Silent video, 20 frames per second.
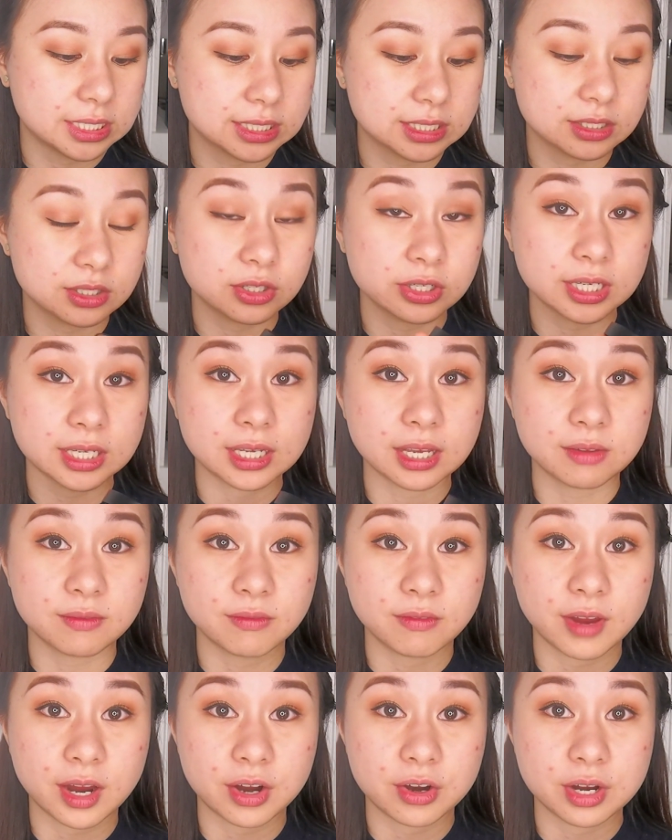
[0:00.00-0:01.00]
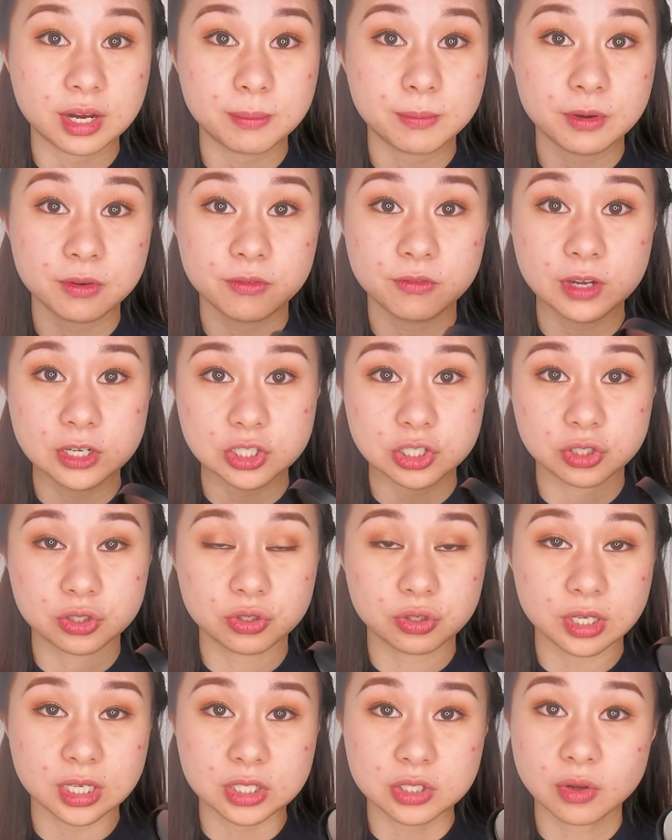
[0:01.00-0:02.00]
sleek and very professional looking.